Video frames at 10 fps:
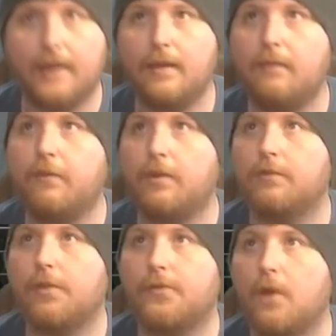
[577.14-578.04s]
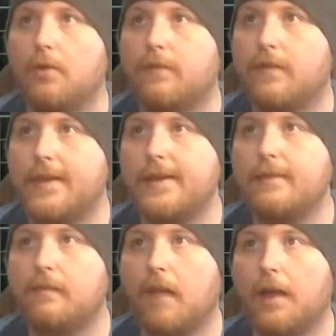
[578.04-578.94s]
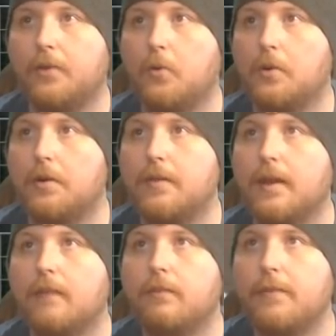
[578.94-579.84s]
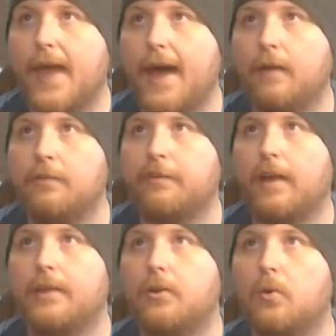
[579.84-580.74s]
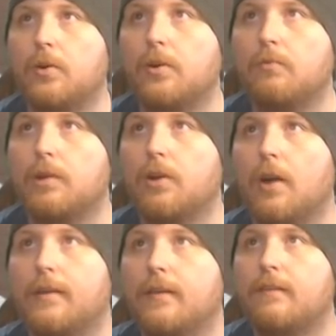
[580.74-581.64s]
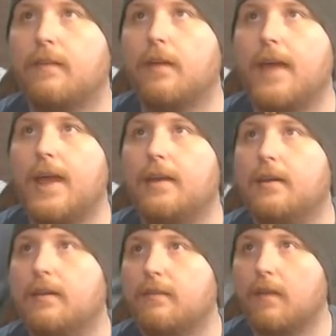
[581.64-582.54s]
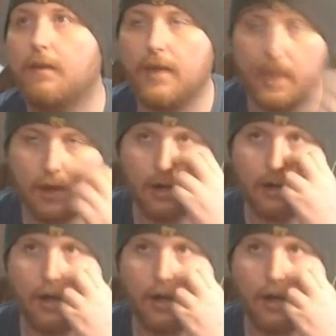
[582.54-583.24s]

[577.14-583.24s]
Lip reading: easier to throw to the inside corner than I do the outside corner, regardless of the handedness of the hitter.